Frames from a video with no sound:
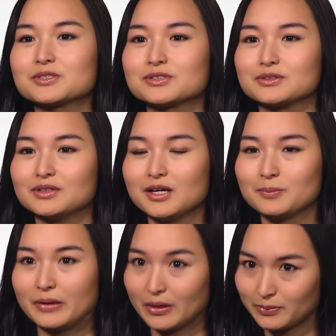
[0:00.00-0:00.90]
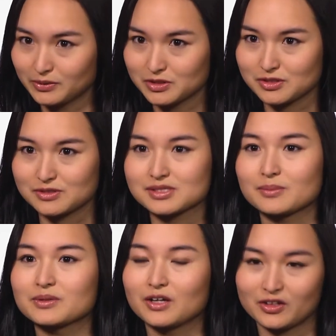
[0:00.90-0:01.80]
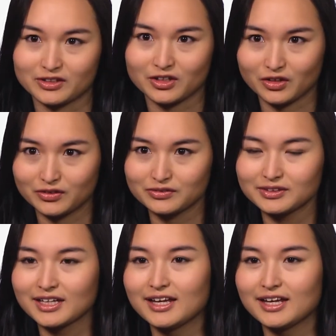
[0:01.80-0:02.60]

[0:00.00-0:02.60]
to be able to do something on their own.